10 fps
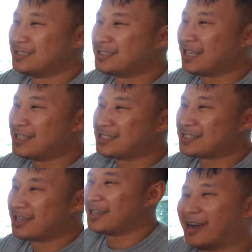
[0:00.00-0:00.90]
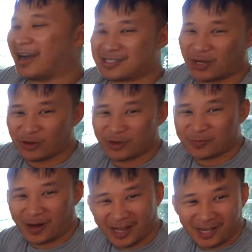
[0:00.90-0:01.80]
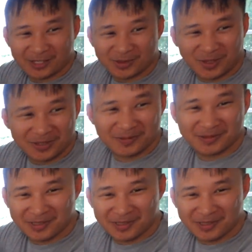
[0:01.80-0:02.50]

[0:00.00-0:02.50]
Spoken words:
Since I sold off my last one,